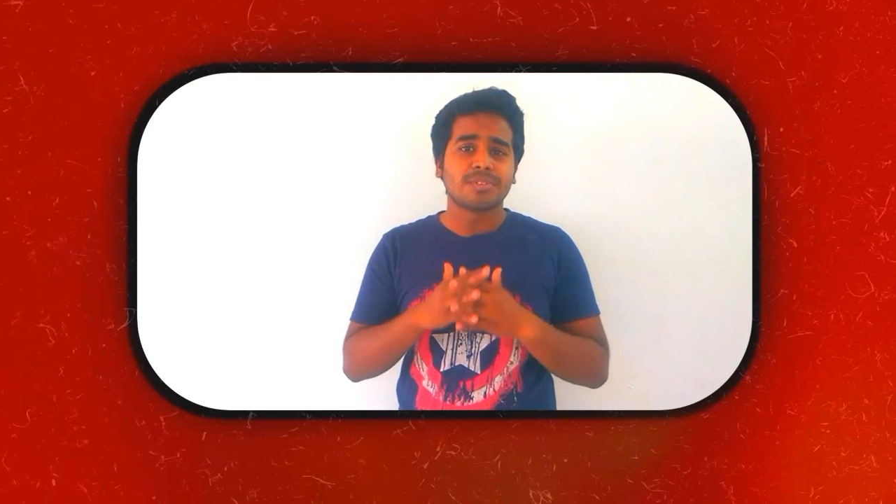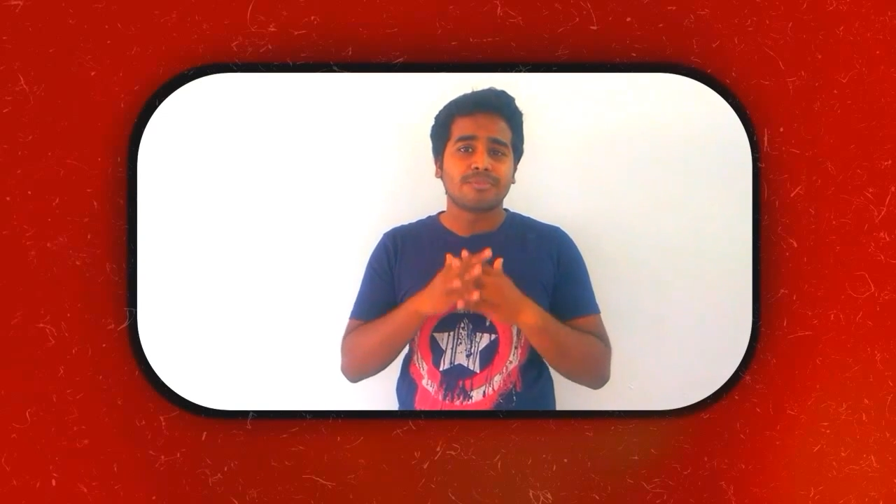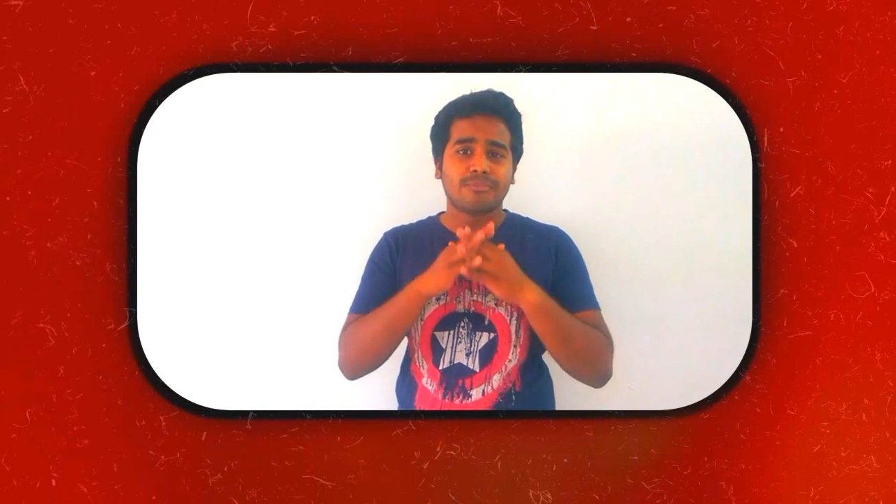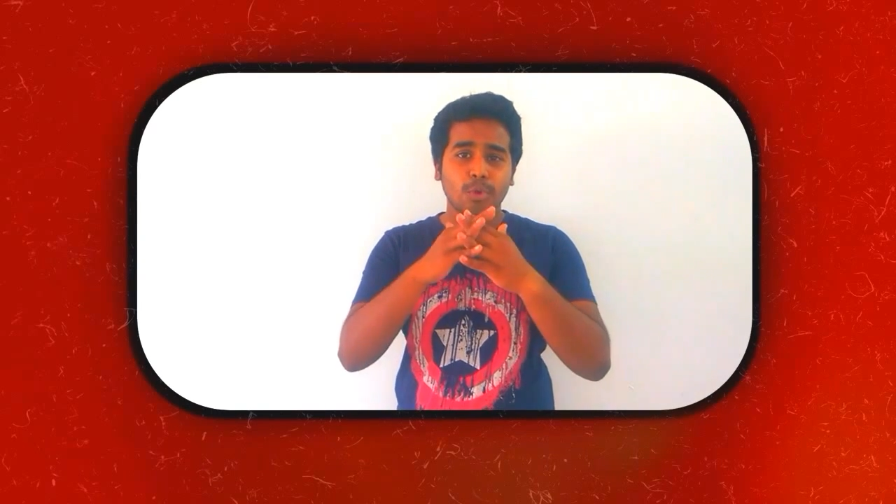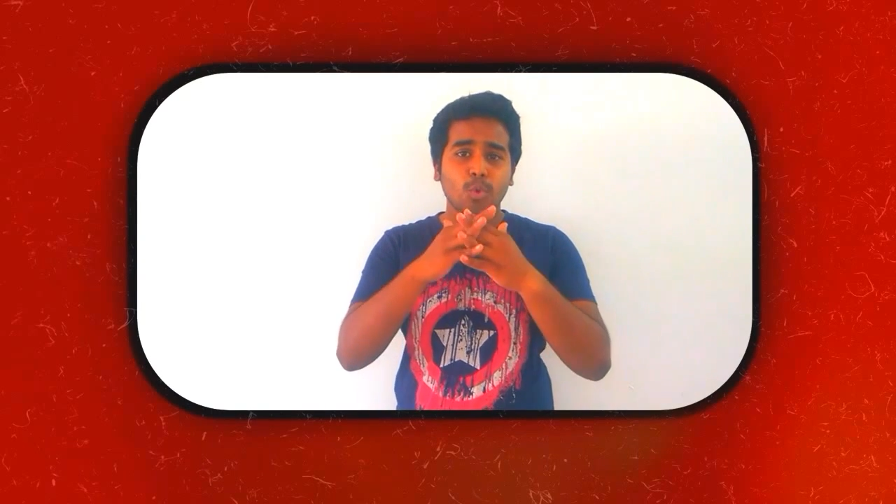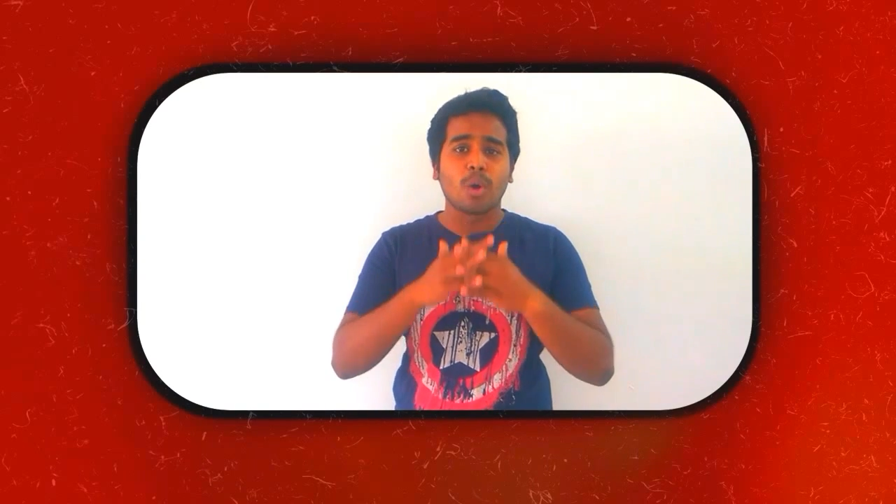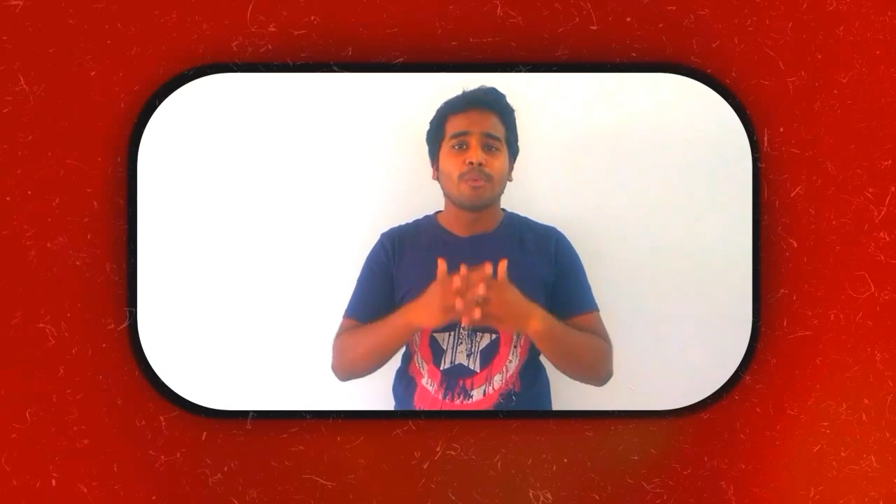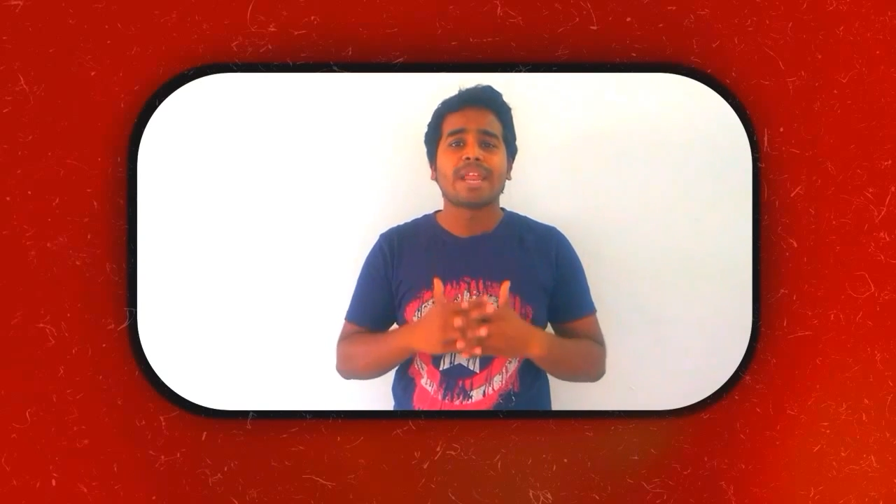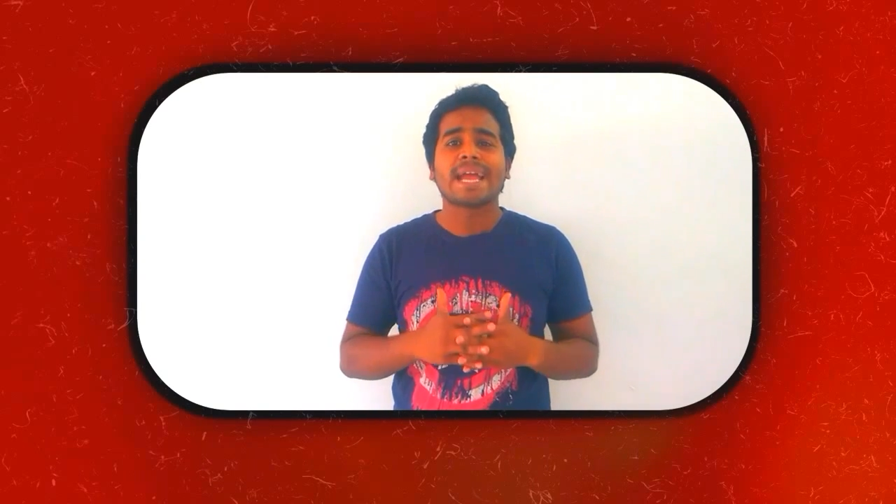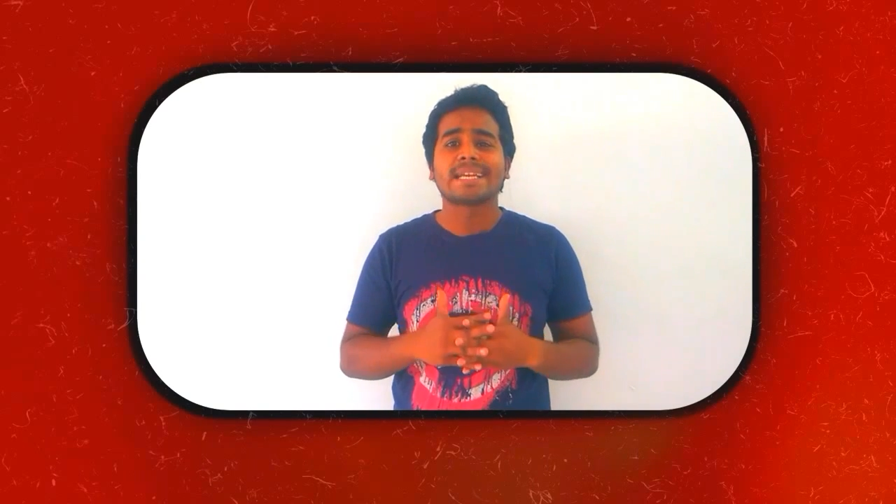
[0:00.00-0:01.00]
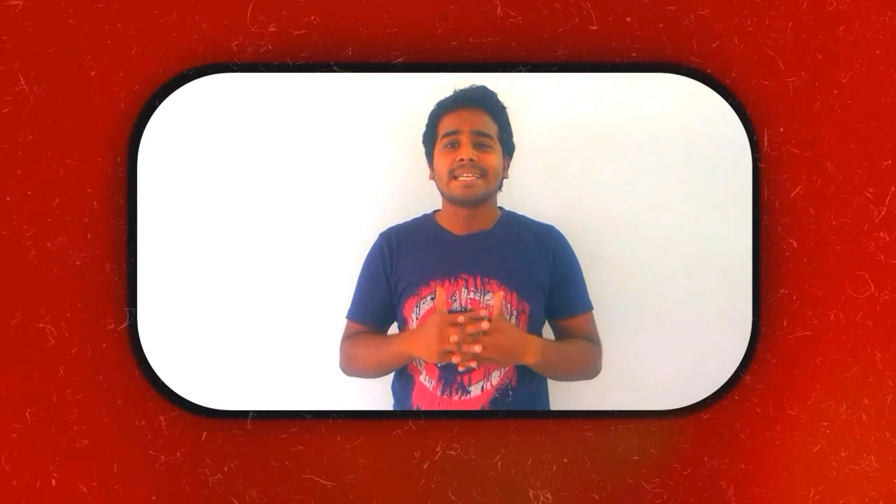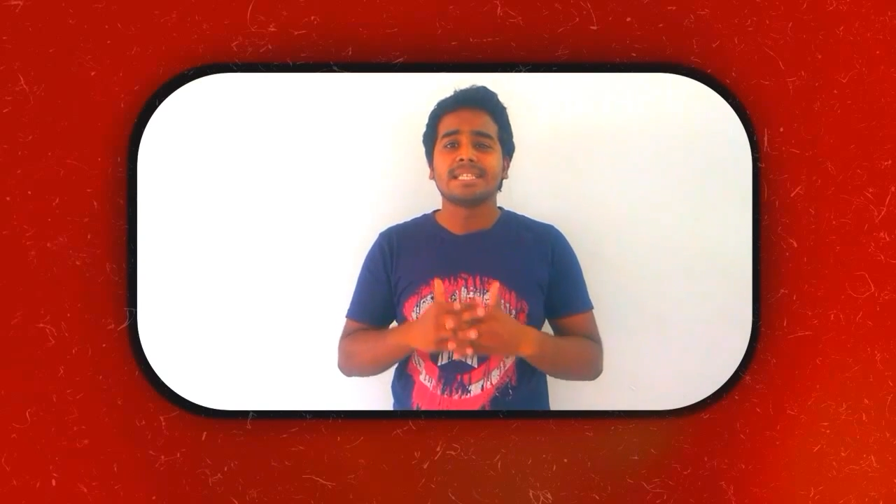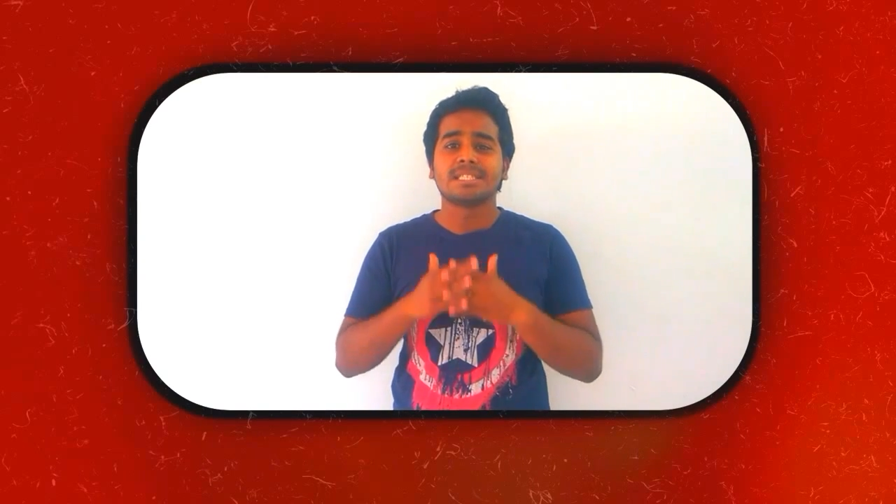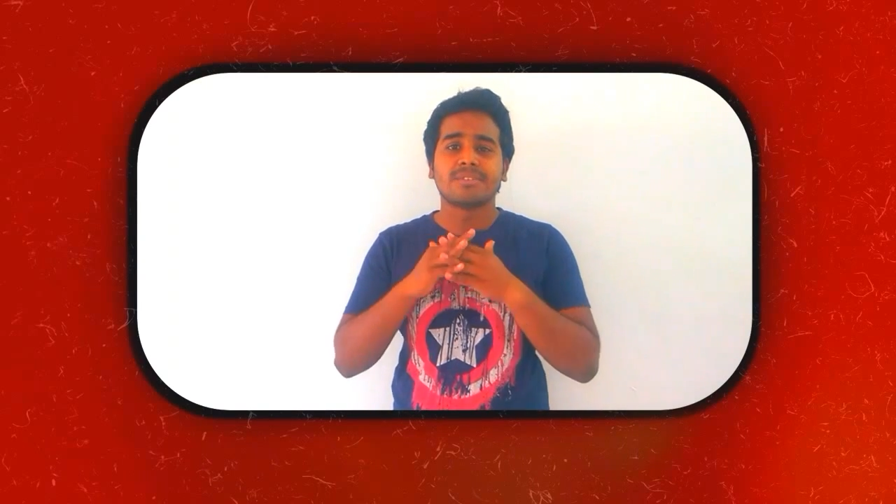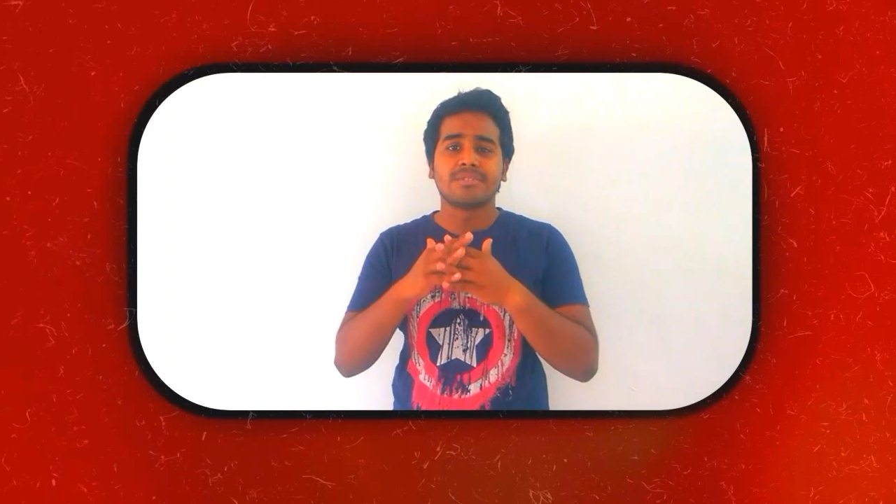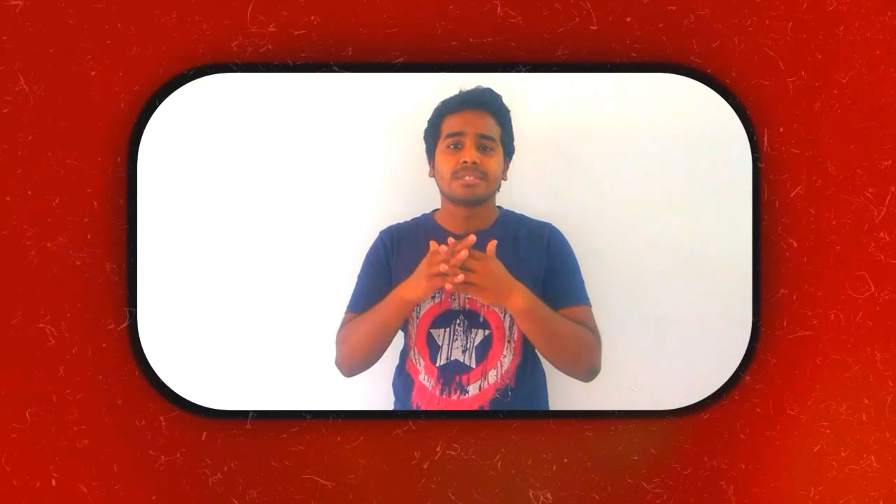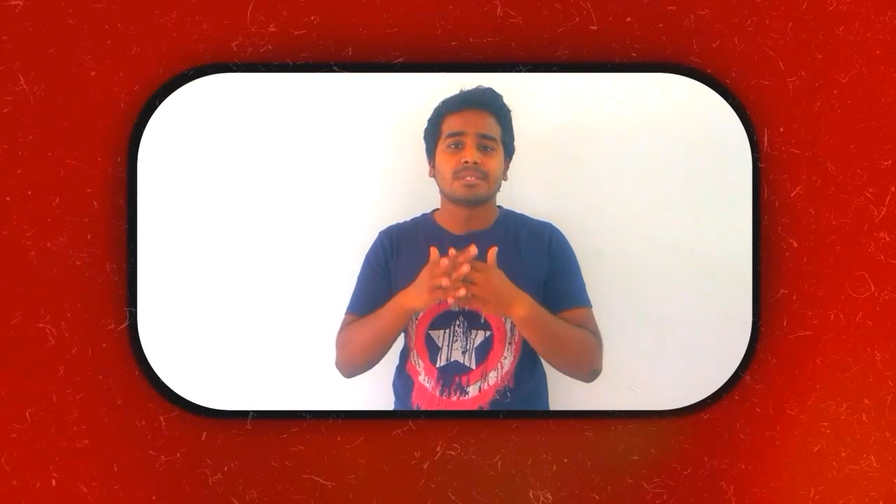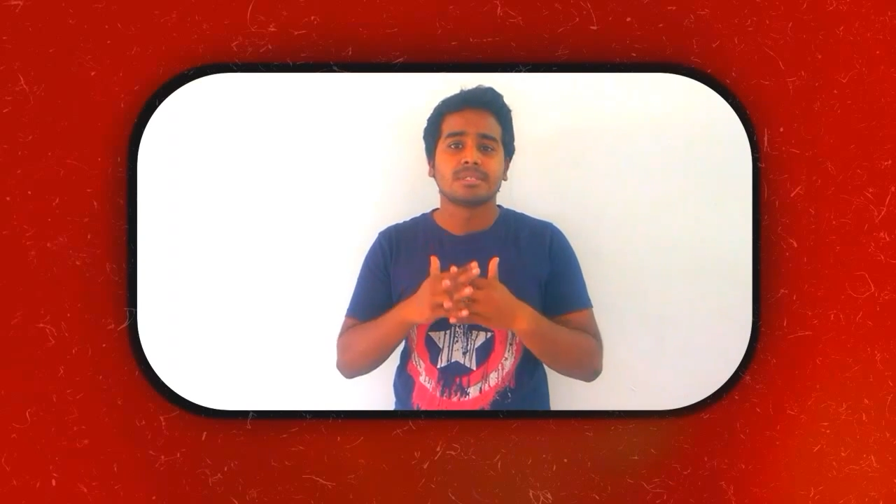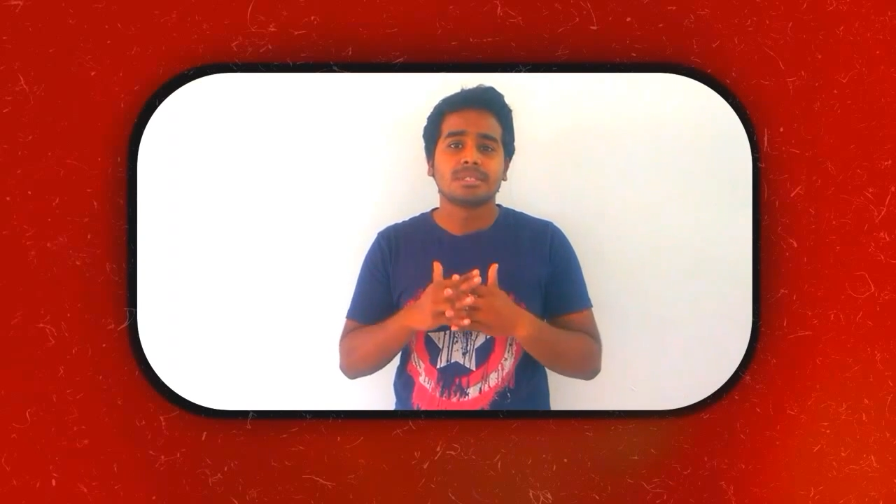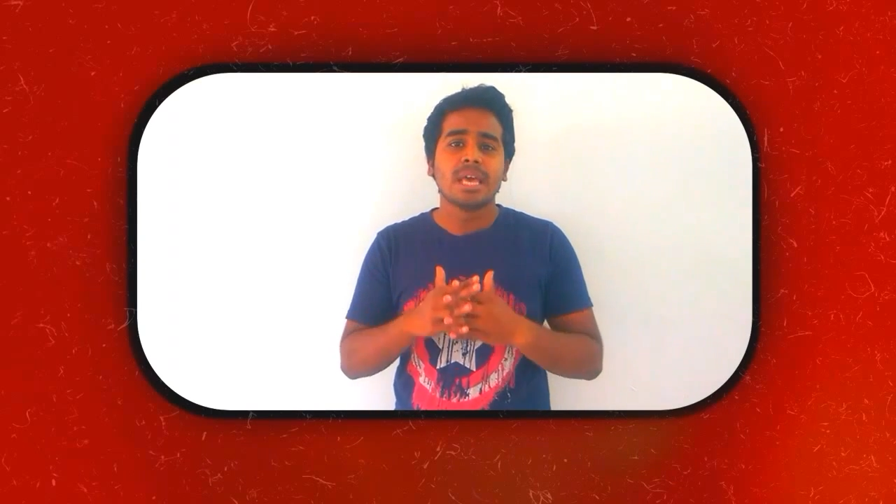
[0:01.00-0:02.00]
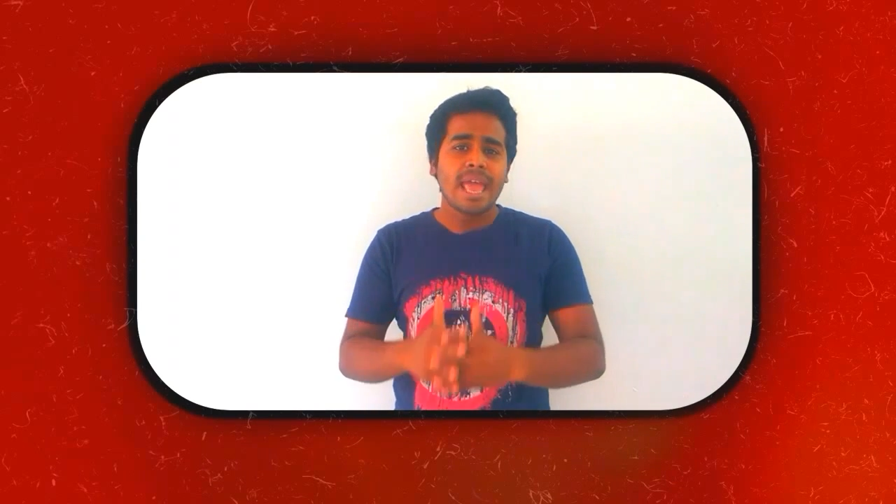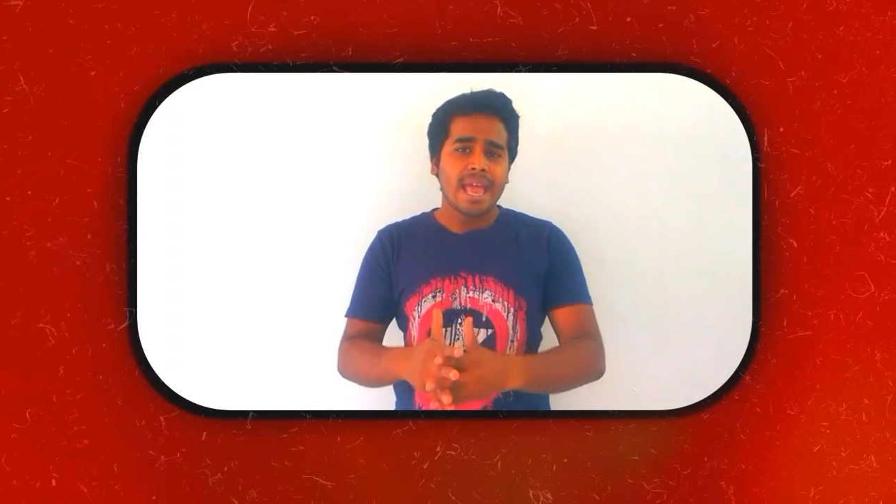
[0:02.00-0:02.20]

with few overacting sequences,